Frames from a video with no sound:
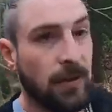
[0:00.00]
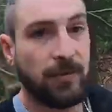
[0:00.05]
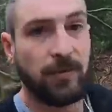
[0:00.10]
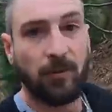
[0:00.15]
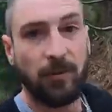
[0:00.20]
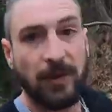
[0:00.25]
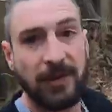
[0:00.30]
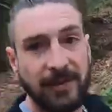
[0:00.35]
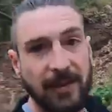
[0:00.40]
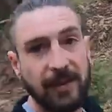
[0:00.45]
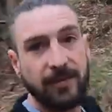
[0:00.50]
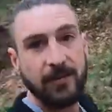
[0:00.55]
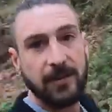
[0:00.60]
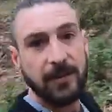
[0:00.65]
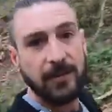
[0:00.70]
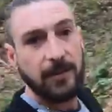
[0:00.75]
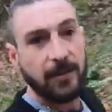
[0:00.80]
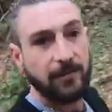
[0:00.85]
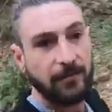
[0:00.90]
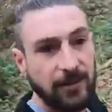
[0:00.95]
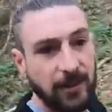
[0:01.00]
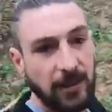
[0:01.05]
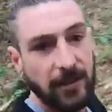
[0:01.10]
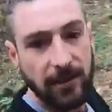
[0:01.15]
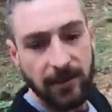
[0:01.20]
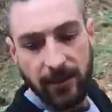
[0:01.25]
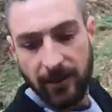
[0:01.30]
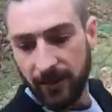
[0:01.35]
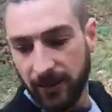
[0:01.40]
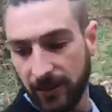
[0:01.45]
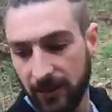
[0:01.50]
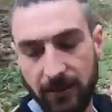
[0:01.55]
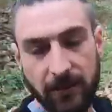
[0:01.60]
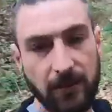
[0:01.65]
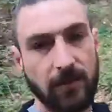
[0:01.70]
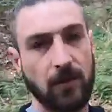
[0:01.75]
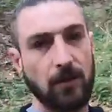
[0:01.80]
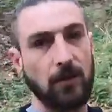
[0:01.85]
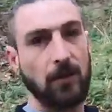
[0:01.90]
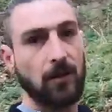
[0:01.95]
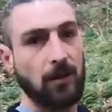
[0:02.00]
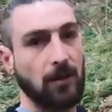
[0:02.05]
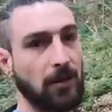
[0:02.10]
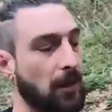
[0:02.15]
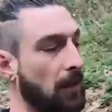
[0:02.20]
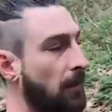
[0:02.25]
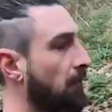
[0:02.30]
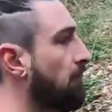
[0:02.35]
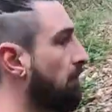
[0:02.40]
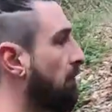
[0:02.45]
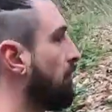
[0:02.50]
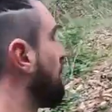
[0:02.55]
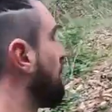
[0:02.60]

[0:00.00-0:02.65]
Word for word: So I went down here the other day. You've got like um,